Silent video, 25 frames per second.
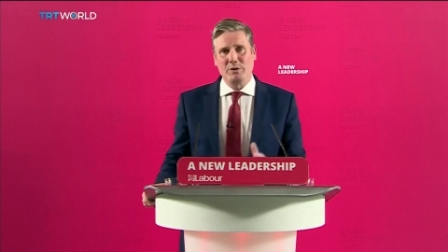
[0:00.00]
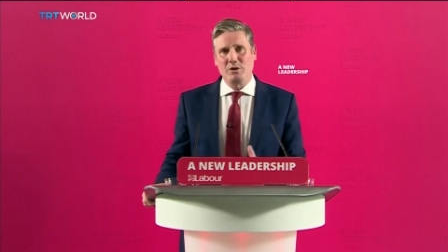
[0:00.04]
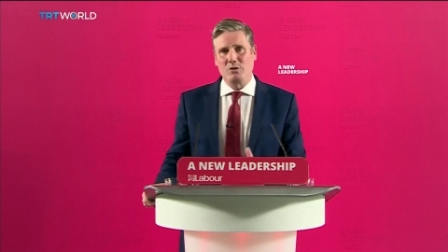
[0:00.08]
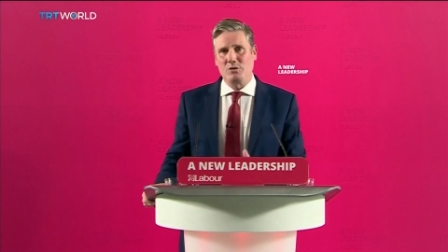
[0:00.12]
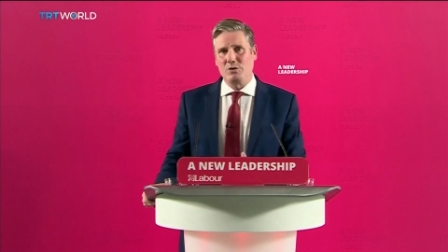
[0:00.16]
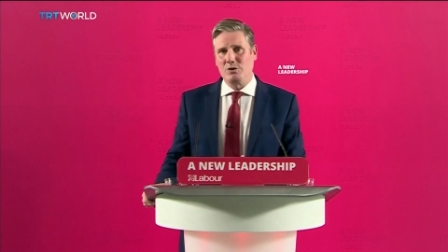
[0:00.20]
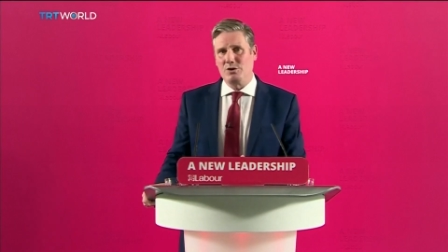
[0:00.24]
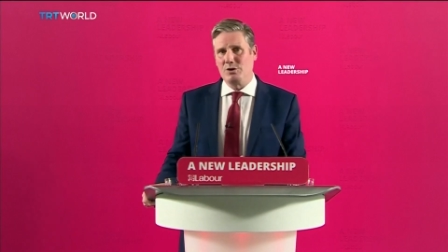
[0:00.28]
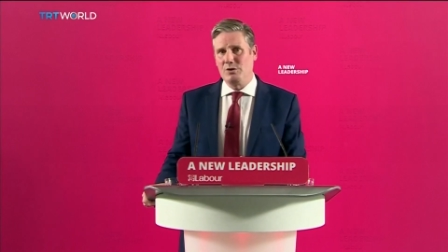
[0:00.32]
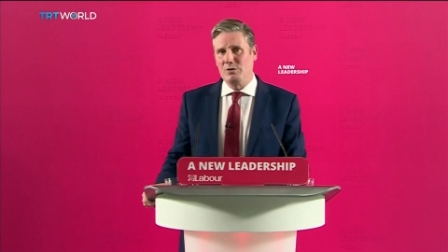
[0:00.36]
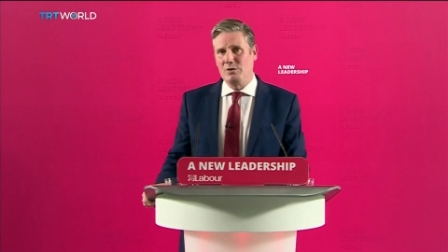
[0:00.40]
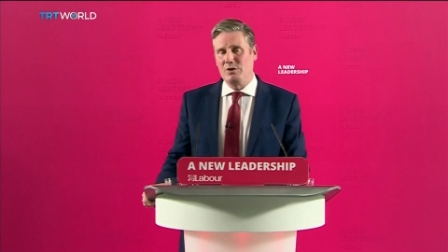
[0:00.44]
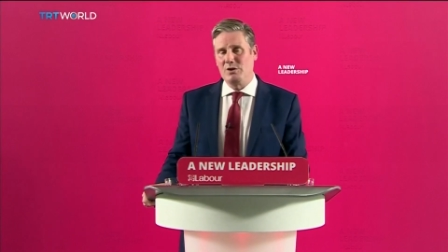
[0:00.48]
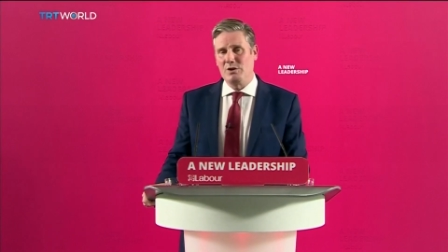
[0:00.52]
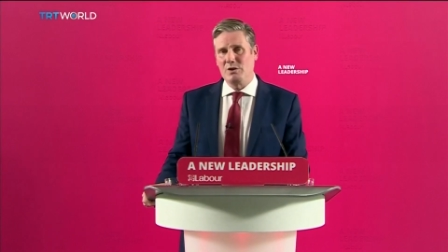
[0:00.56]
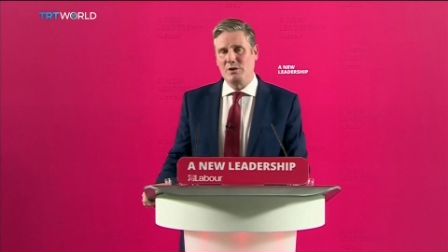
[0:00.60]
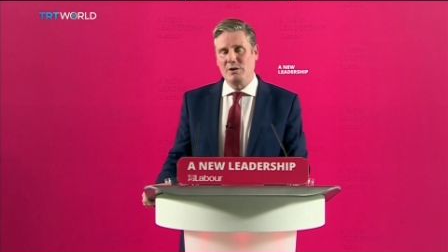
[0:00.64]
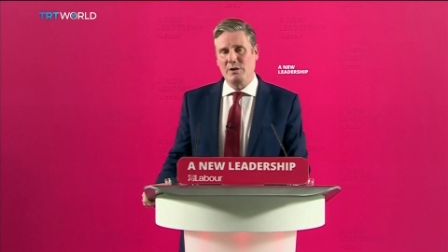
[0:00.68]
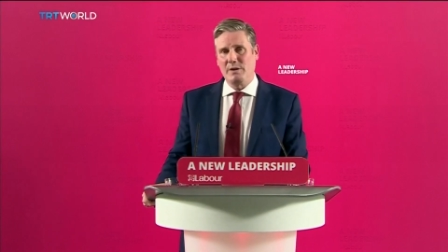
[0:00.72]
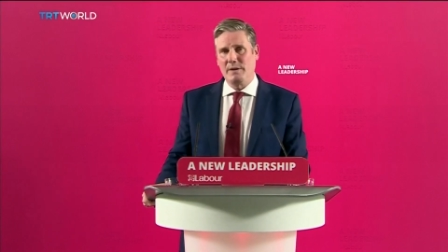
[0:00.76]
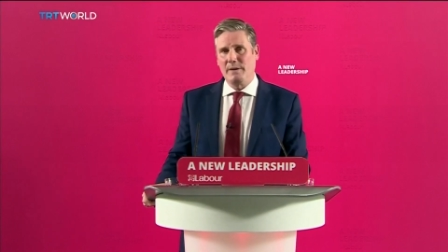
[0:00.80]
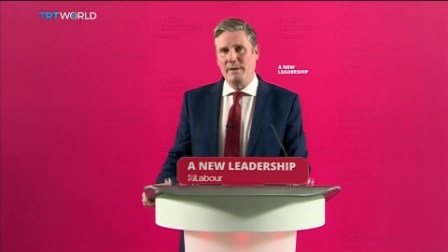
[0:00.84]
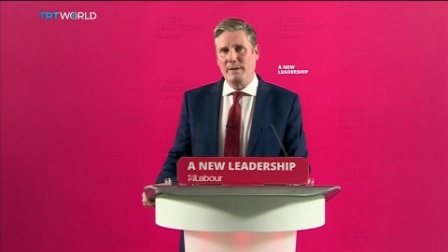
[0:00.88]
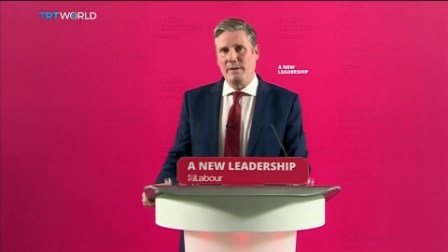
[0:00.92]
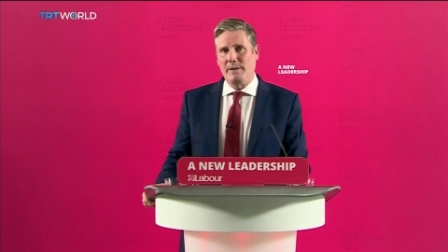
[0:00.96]
introduced
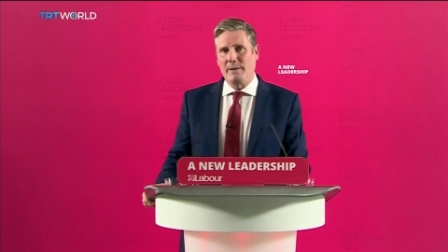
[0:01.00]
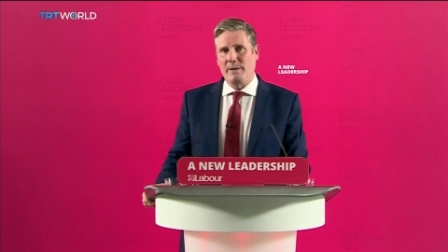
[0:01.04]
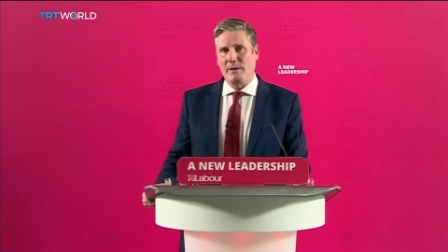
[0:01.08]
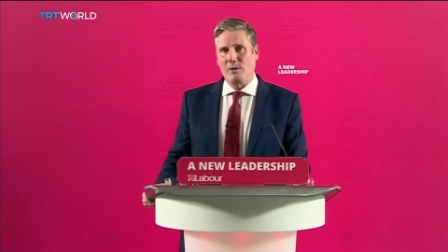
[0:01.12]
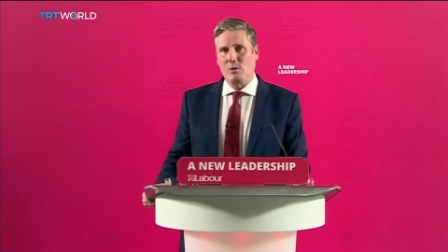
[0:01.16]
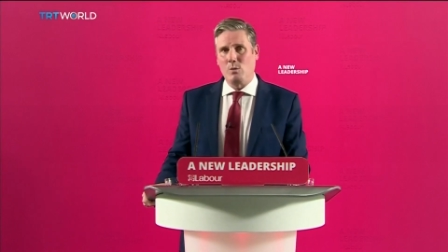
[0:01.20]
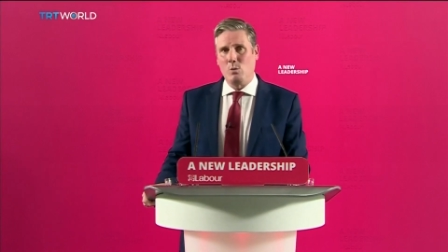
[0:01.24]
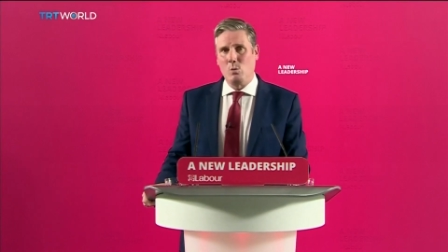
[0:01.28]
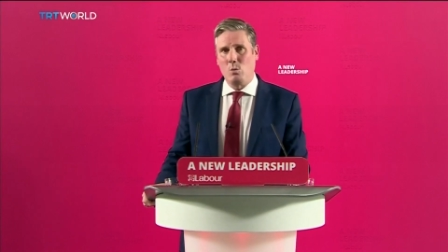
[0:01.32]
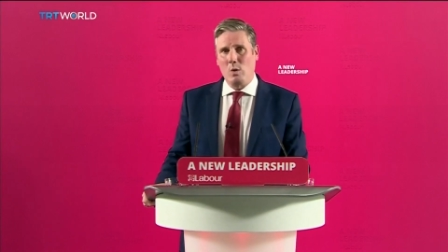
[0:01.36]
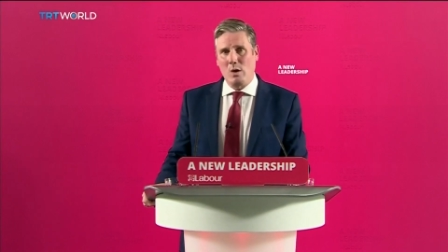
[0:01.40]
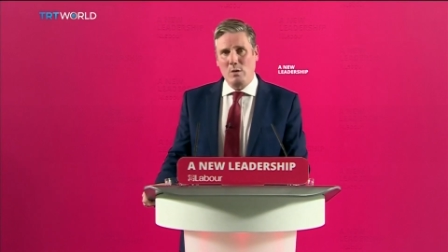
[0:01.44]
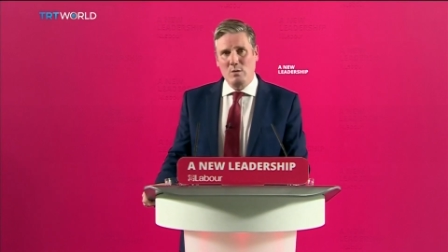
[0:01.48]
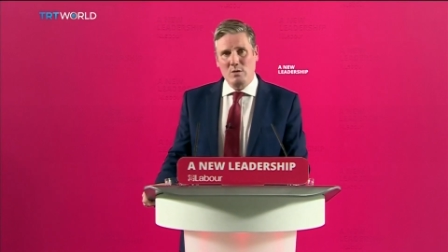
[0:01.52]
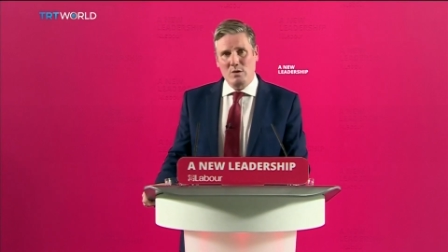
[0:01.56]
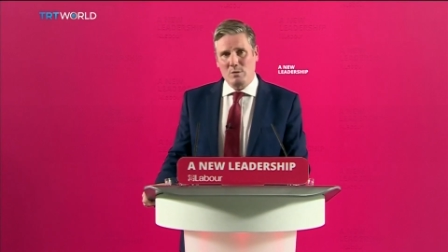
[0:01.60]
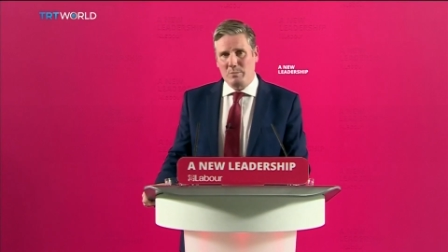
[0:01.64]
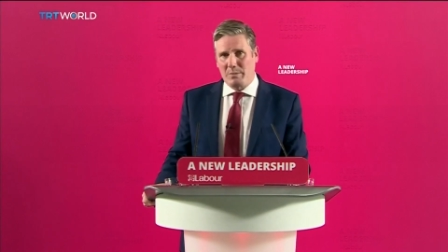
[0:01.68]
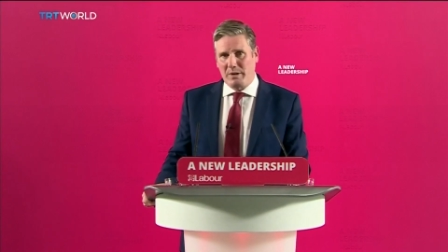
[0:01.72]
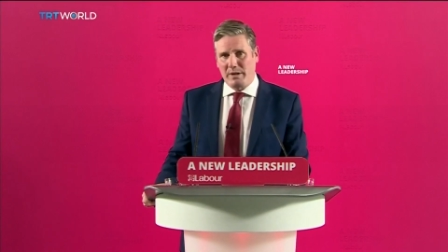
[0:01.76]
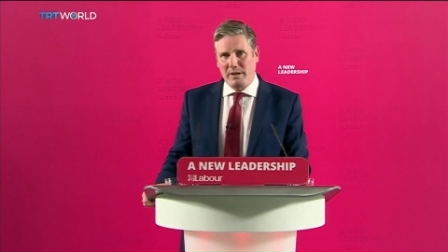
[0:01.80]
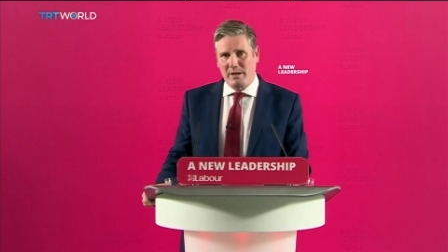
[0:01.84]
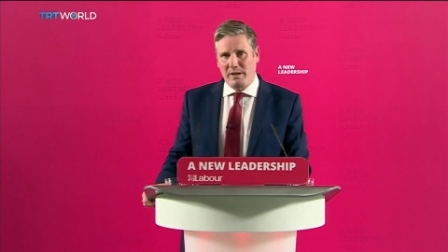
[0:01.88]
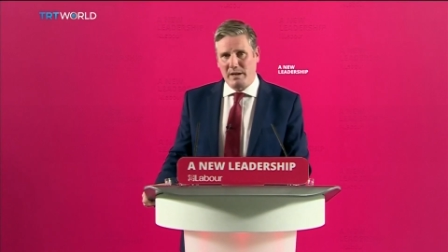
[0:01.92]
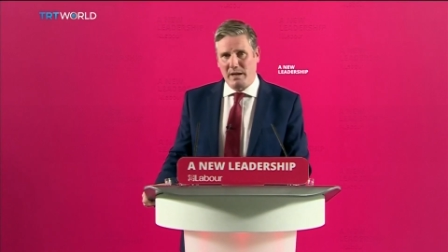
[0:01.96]
won't
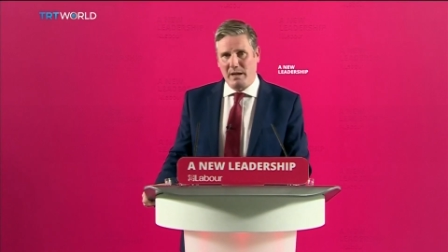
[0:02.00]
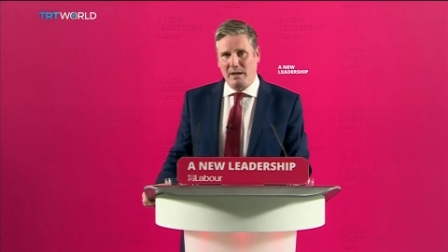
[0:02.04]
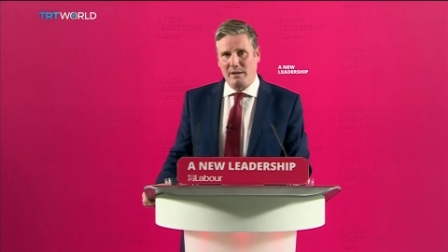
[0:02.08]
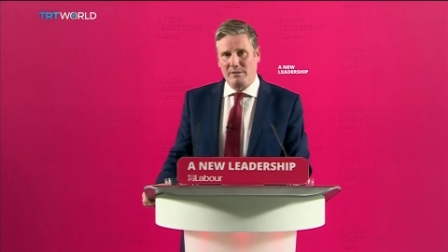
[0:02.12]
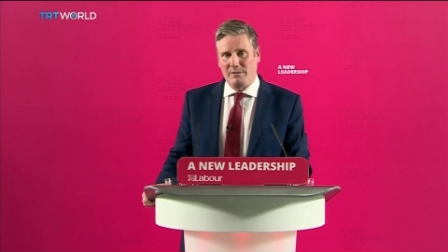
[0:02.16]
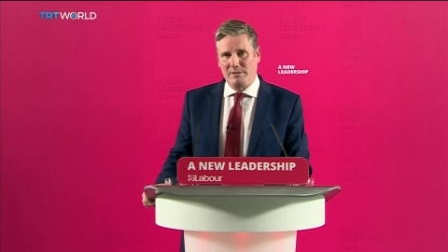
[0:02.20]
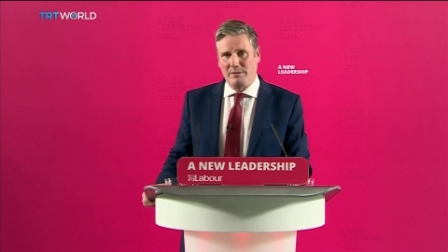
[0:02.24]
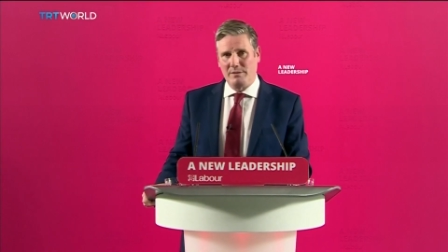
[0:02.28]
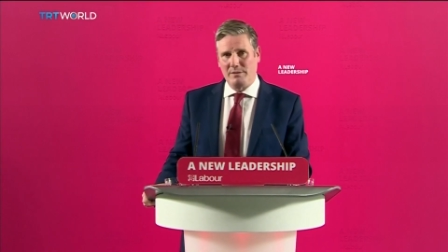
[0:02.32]
be enough.